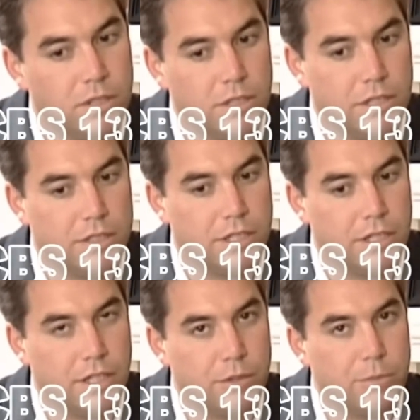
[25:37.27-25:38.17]
Well, I could
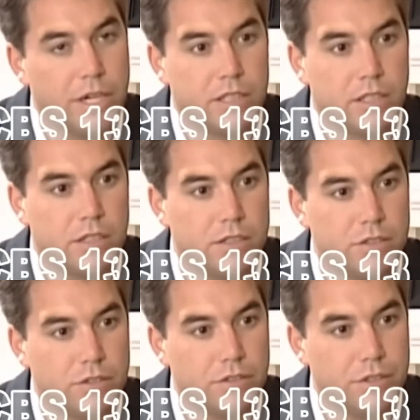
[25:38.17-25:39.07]
take you out in the backyard and
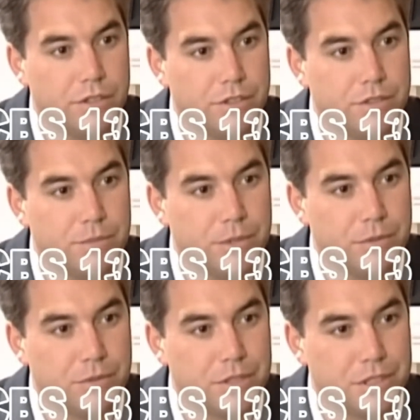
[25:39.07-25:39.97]
show you all the cement
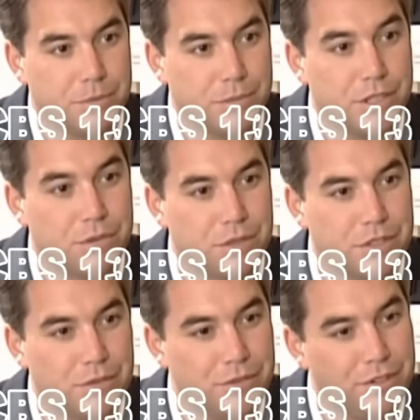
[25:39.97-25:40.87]
work and brickwork
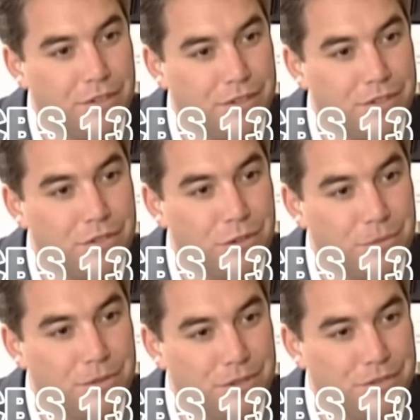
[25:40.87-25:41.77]
that we've done to this
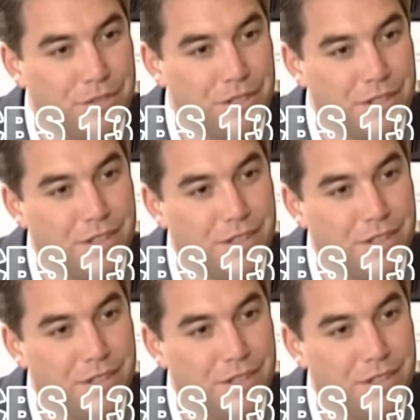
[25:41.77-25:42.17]
home, and you'd find